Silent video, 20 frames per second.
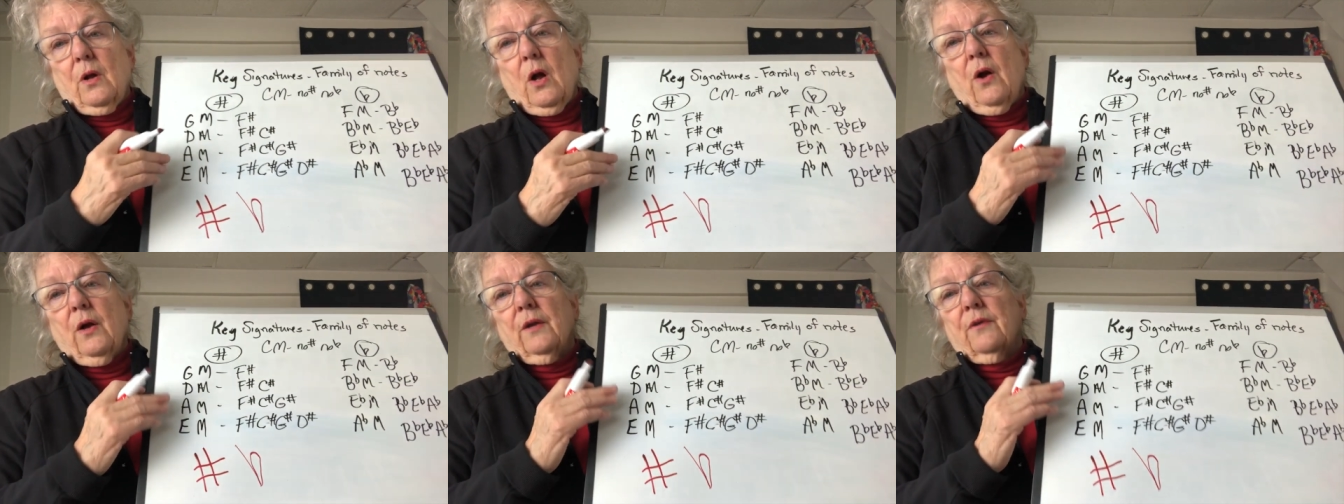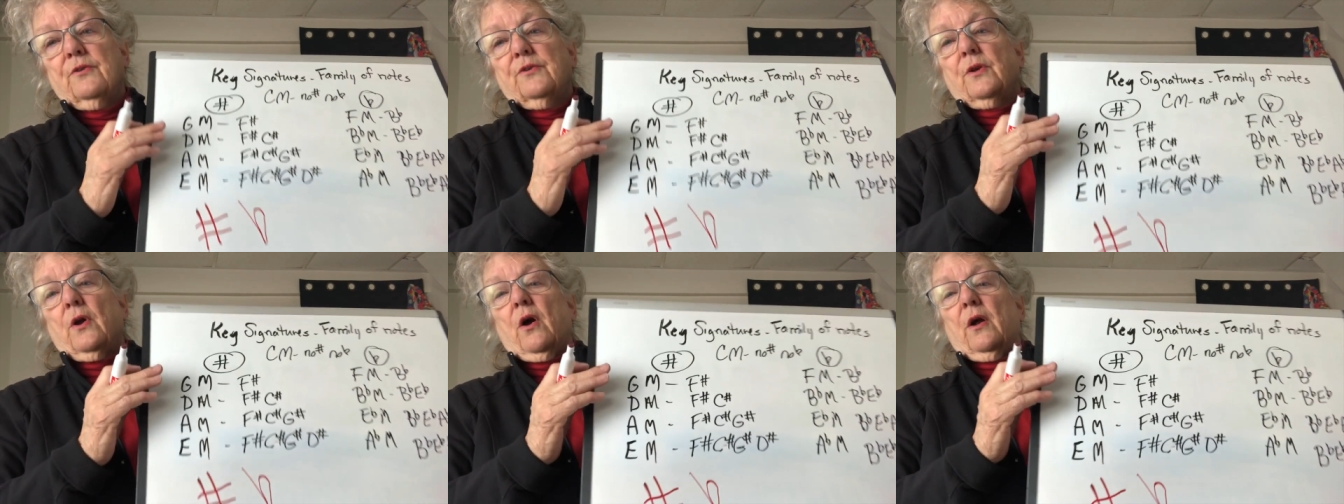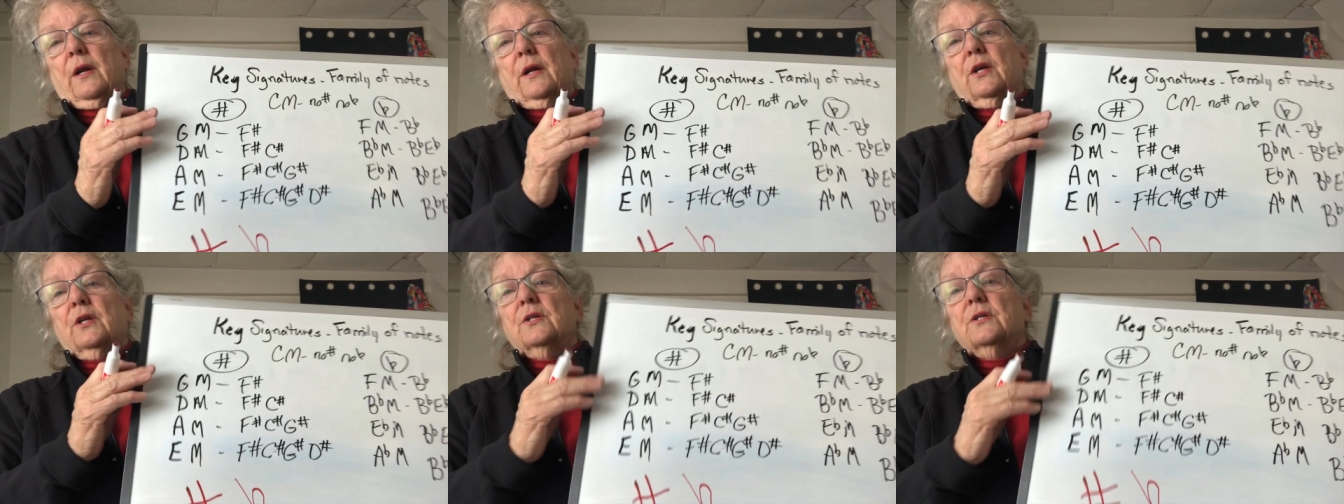On a,
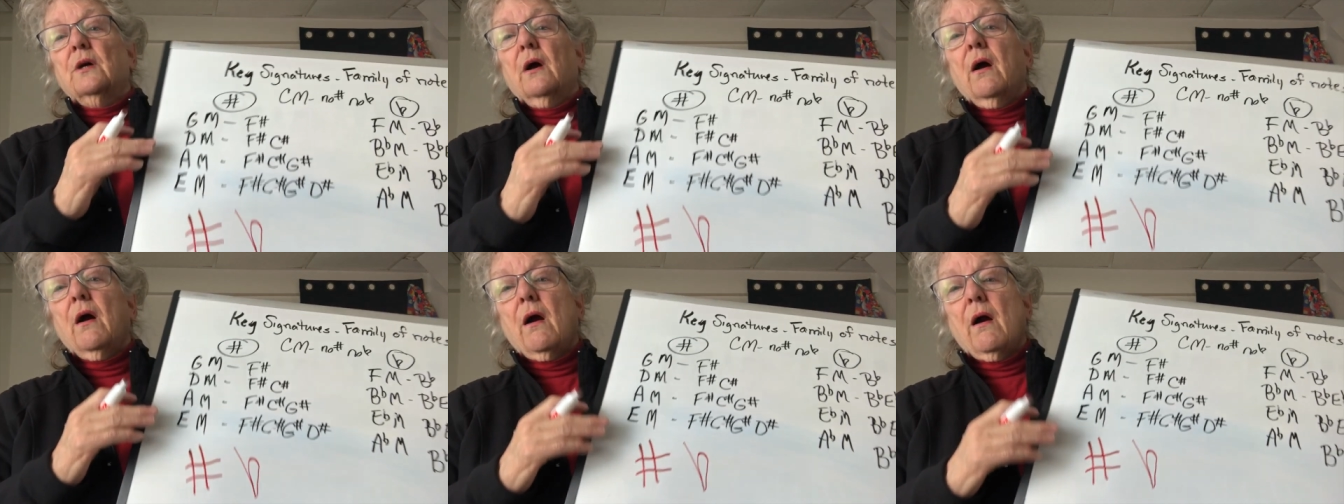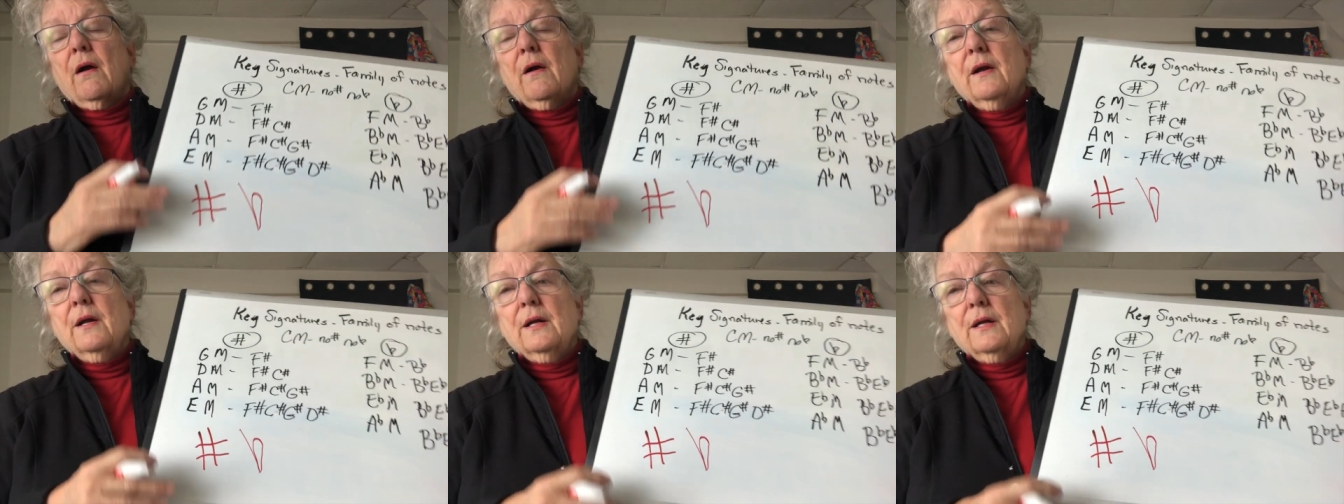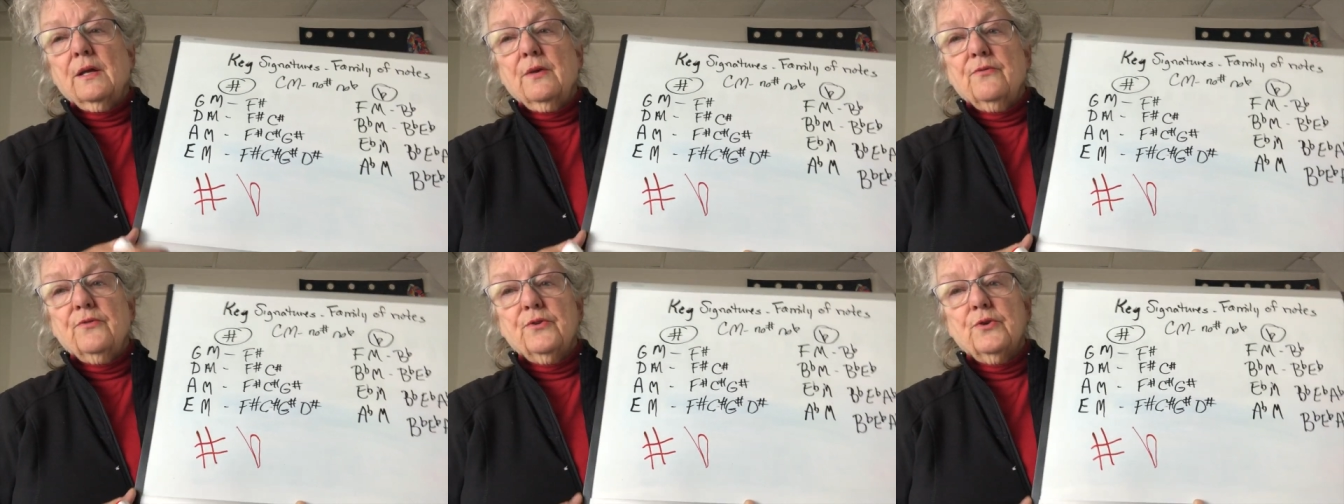on a guitar,
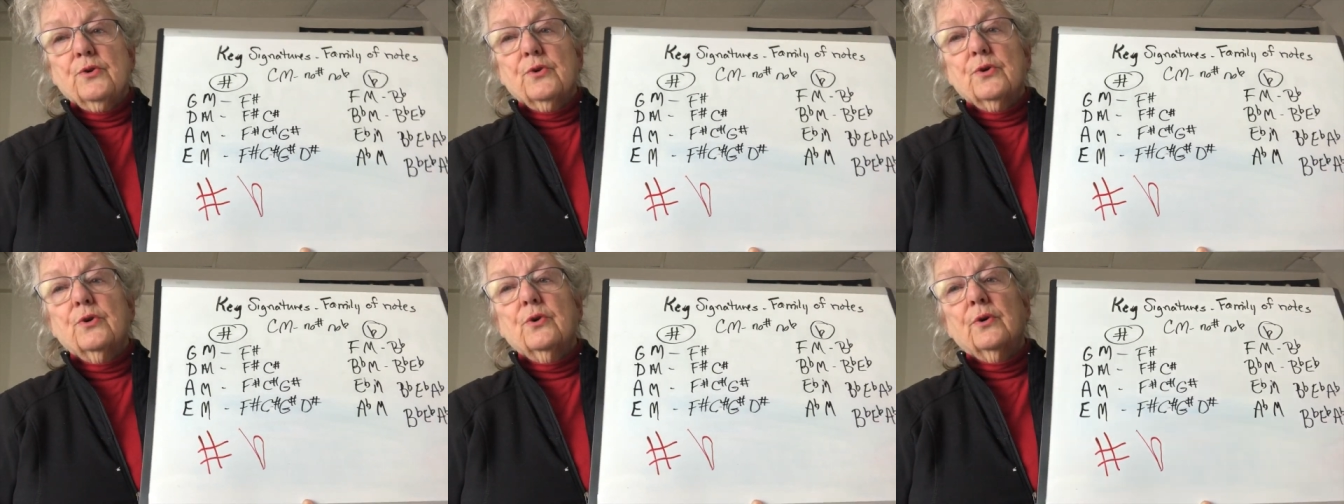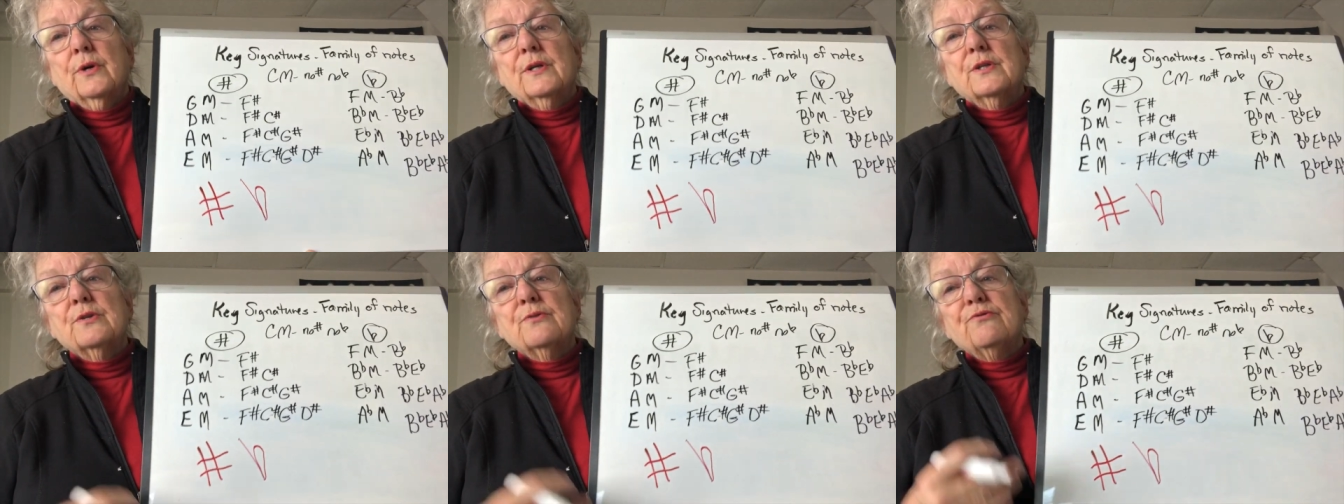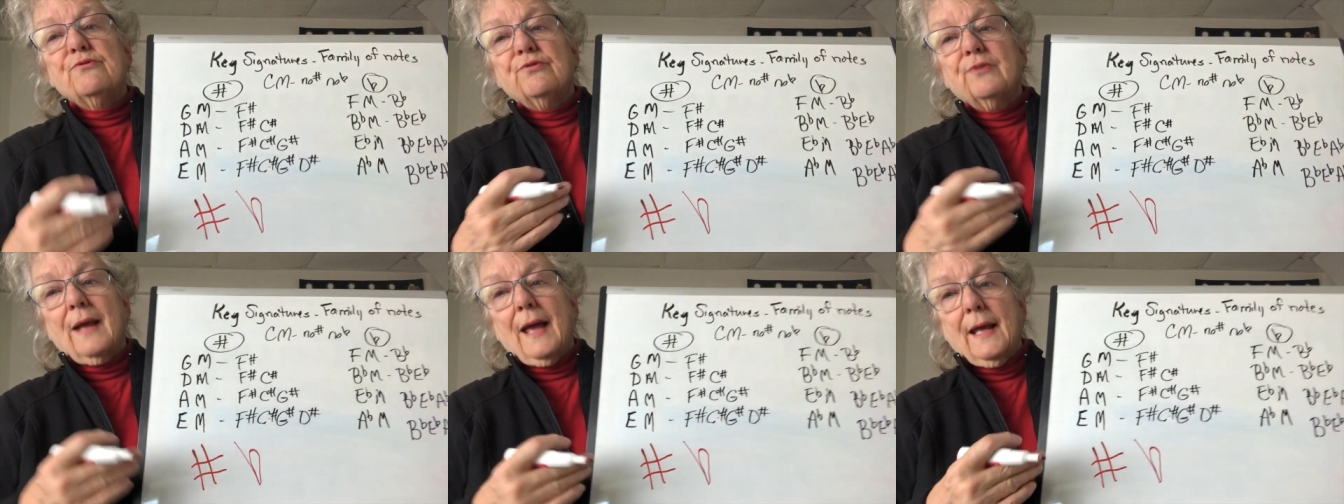if you're going to
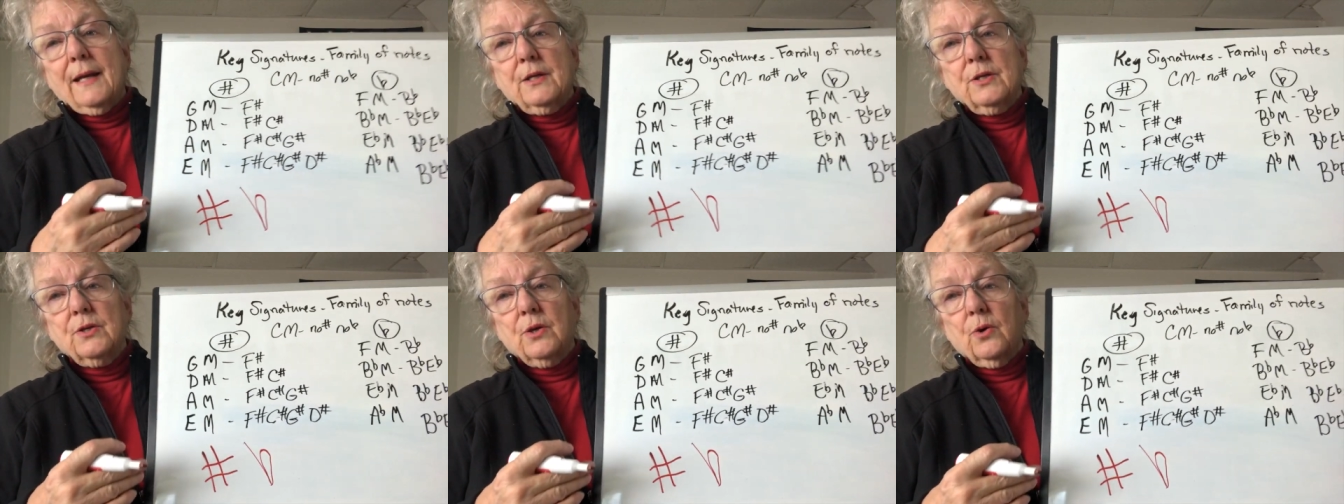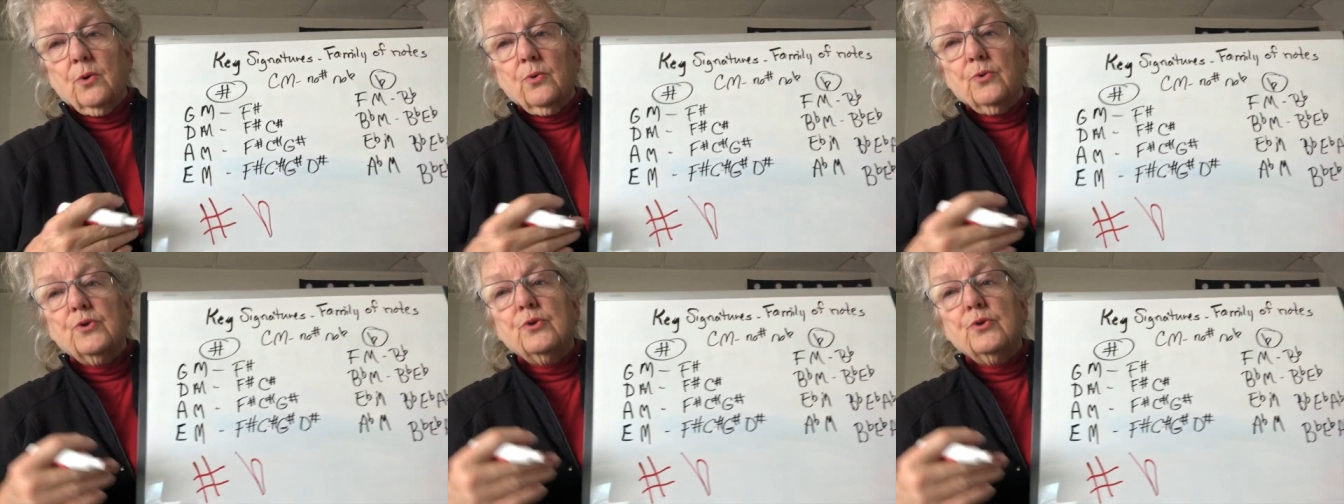flat a note,